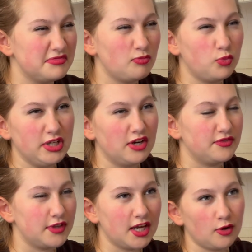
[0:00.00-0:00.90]

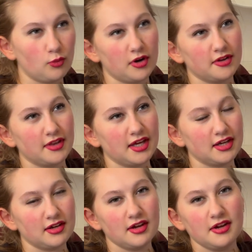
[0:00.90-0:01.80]
weird thing where
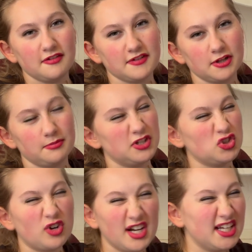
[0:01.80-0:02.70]
they feel
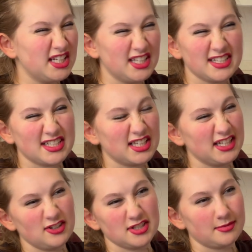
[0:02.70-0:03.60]
betrayed
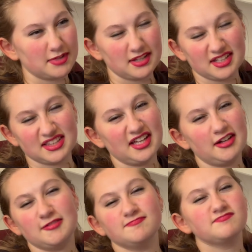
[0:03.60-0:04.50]
easily or something like that.